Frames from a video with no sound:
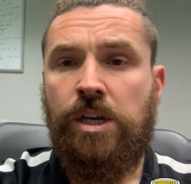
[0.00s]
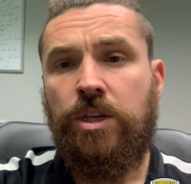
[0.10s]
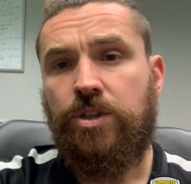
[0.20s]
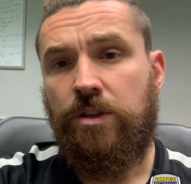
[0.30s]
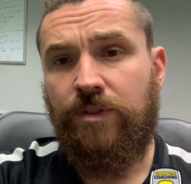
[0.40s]

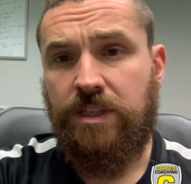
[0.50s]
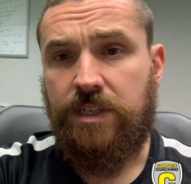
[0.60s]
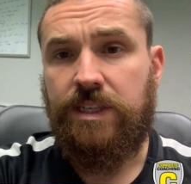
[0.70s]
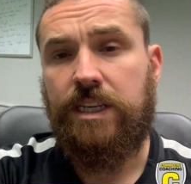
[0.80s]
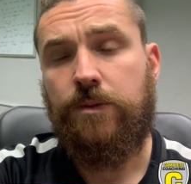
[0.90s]
So the risk
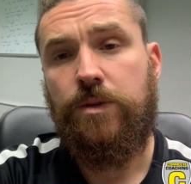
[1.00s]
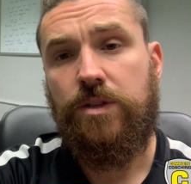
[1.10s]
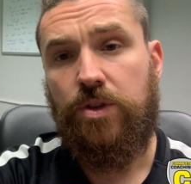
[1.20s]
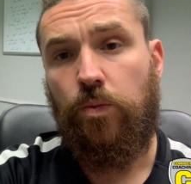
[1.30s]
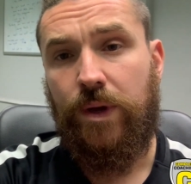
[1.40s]

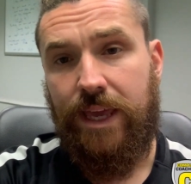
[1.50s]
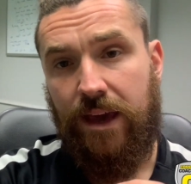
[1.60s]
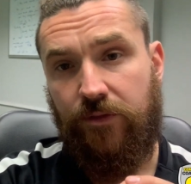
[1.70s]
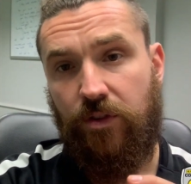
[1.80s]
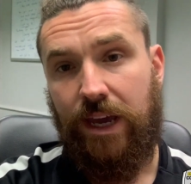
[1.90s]
assessments that we
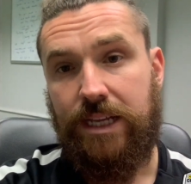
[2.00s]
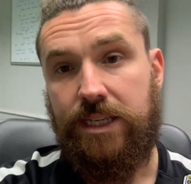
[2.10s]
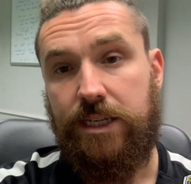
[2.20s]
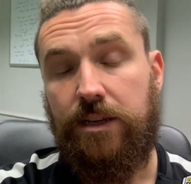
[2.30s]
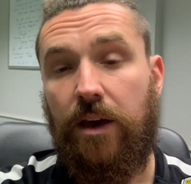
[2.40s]
have
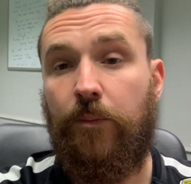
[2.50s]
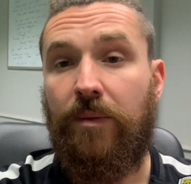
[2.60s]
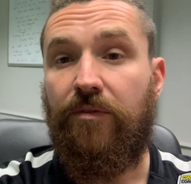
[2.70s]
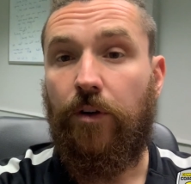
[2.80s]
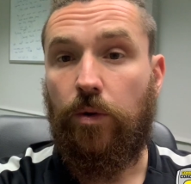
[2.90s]
created have
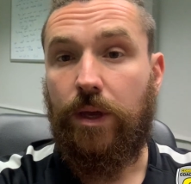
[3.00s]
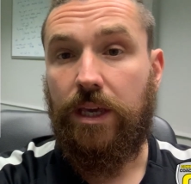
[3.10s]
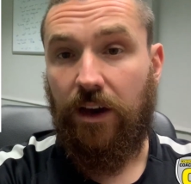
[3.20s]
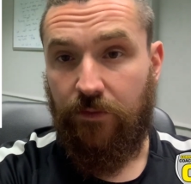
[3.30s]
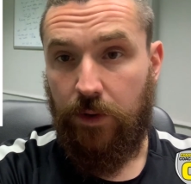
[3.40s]
been following
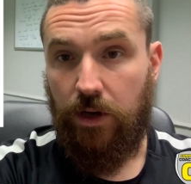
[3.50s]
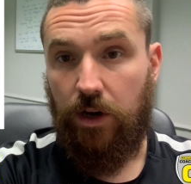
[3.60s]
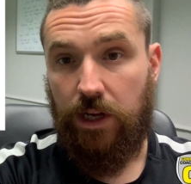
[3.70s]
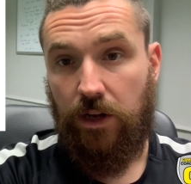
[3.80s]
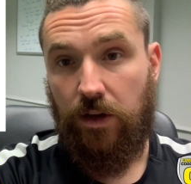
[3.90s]
government
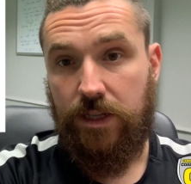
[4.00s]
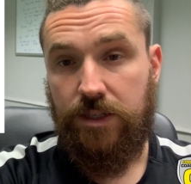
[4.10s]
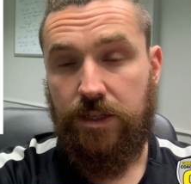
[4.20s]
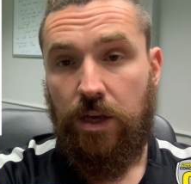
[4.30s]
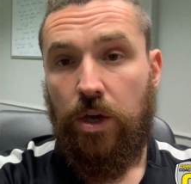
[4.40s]

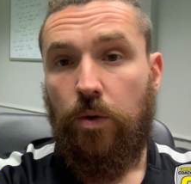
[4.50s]
guidelines.